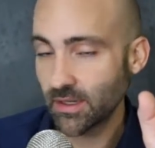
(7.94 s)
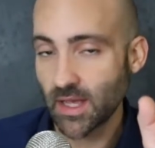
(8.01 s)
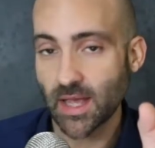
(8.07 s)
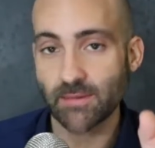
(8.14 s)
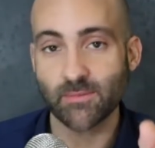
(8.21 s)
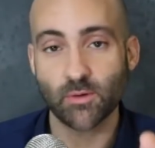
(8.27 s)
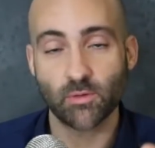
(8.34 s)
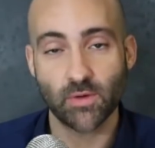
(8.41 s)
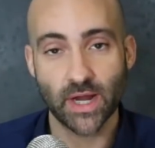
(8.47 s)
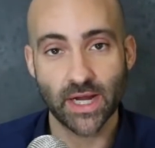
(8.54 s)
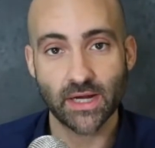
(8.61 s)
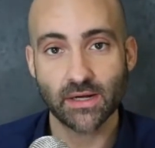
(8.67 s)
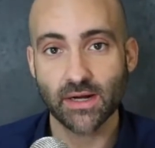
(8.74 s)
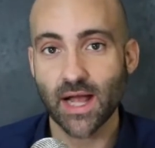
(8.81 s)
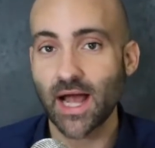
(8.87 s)
I'm
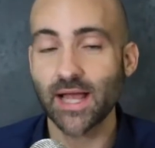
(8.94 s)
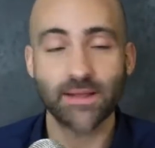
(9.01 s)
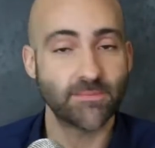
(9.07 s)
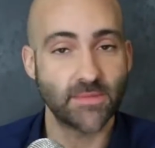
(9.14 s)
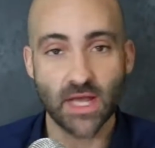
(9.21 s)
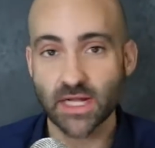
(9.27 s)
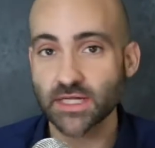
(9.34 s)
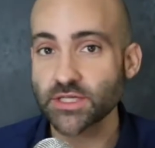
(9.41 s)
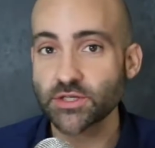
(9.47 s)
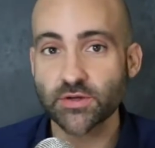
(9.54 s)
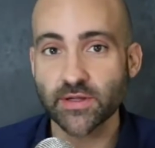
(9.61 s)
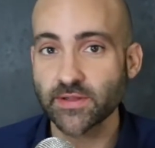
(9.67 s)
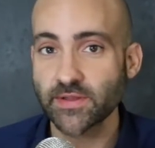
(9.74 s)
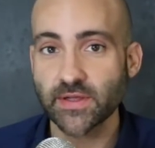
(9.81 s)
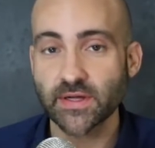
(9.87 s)
aware I am not a
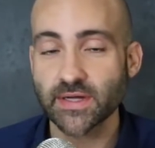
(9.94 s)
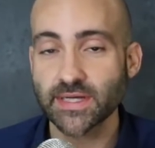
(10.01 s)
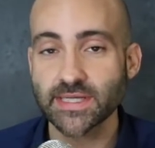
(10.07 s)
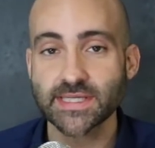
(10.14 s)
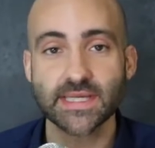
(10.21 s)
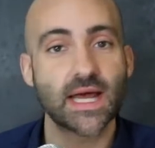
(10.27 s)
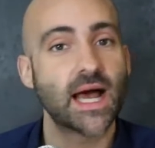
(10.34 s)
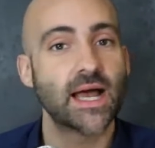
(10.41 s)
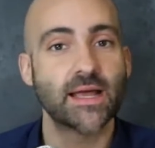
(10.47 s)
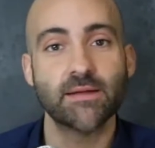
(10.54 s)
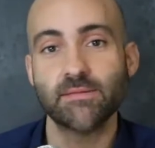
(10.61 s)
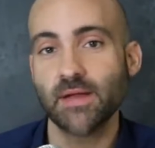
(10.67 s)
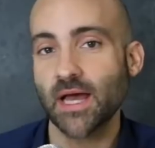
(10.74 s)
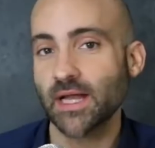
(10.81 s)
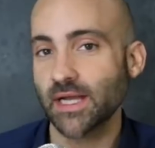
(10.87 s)
string theorist. I
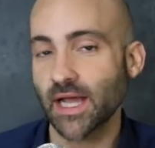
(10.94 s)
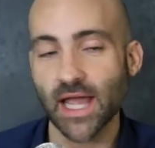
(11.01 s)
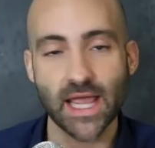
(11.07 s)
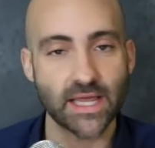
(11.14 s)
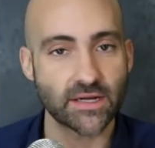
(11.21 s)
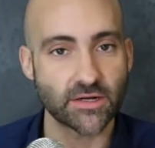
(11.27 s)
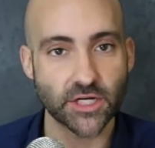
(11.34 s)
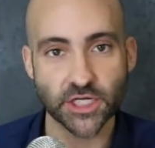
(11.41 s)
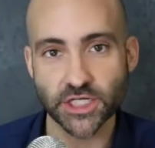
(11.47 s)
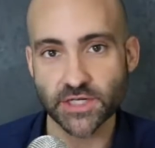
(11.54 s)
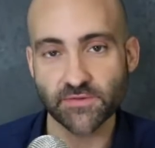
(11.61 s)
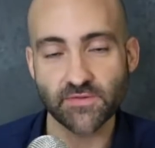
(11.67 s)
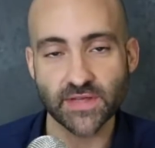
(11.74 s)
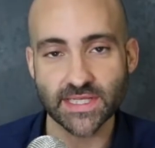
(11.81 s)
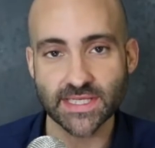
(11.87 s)
am not a high energy
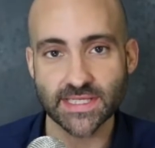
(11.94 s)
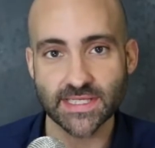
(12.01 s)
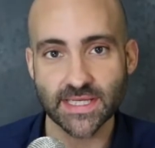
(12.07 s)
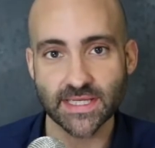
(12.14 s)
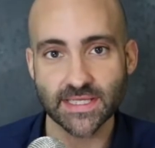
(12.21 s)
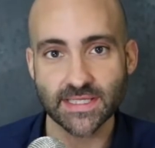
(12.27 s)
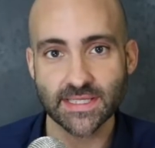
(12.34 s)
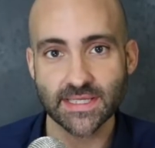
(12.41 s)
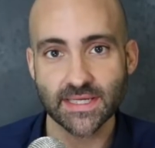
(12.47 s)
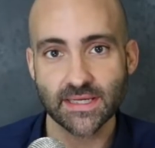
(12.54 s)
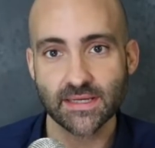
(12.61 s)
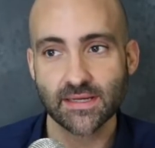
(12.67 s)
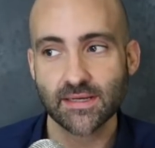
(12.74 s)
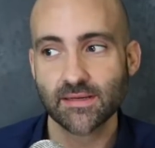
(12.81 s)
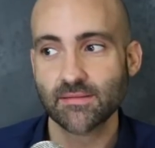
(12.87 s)
physicist.
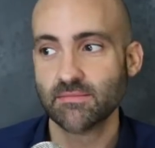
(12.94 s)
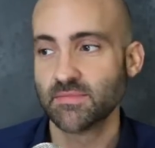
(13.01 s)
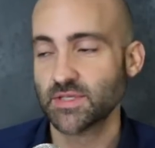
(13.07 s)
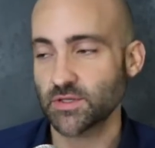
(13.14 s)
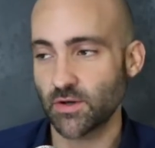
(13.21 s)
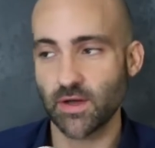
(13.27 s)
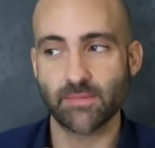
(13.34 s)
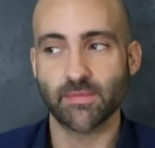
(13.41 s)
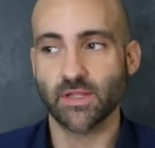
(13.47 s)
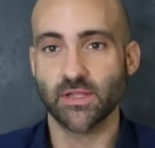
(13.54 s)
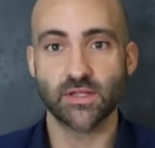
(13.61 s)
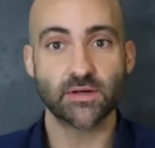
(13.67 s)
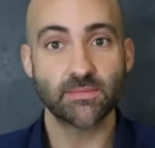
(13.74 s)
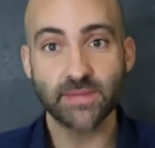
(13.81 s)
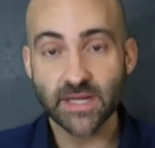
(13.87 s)
So I'm a
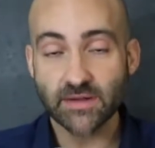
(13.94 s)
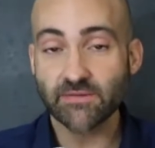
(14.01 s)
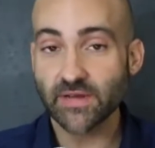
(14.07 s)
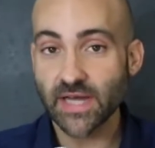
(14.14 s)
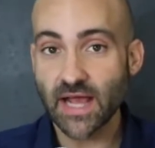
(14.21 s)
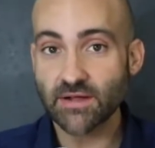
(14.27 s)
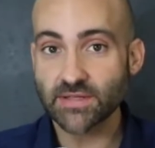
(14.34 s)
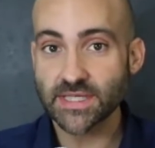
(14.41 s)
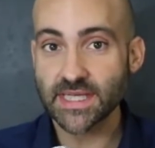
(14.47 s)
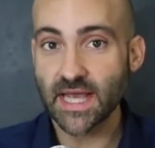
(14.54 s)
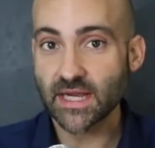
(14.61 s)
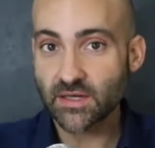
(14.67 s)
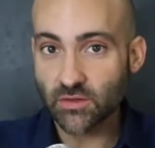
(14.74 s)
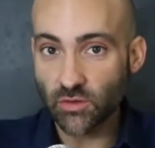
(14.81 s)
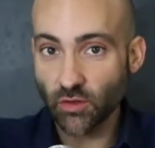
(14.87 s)
little bit of an
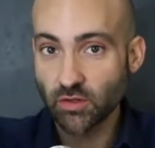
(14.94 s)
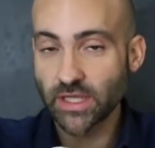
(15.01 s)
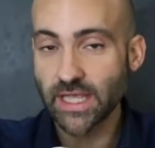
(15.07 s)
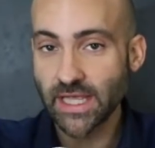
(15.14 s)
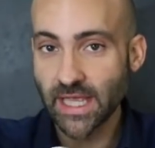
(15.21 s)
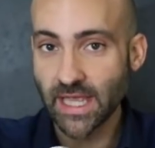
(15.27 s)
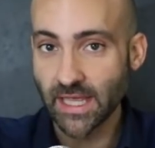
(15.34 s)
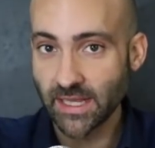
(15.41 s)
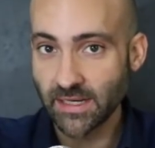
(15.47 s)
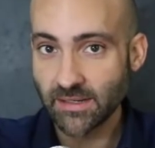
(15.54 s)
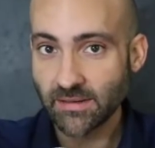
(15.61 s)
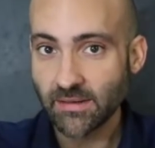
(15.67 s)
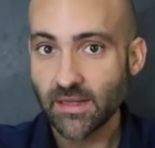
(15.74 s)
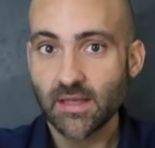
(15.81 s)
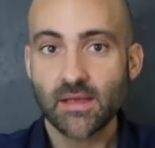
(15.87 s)
outsider looking
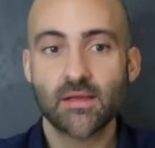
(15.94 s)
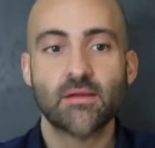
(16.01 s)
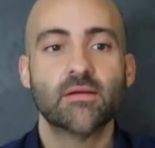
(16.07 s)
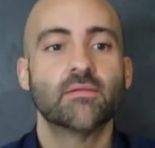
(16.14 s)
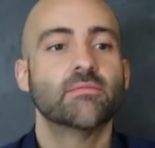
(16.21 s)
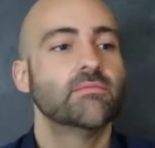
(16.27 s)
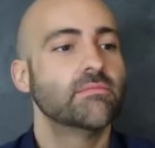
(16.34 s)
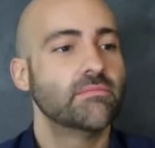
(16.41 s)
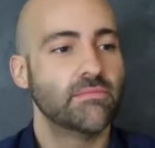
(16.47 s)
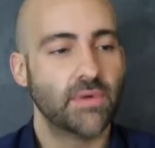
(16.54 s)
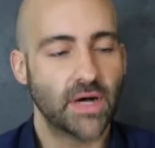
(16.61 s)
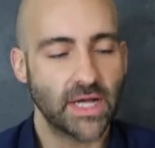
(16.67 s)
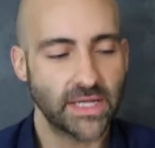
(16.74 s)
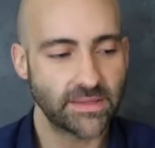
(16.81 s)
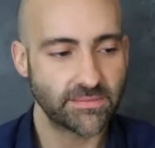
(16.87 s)
in,
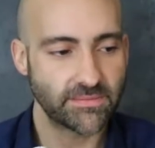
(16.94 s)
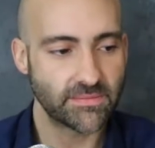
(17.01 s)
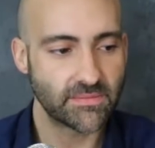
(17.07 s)
but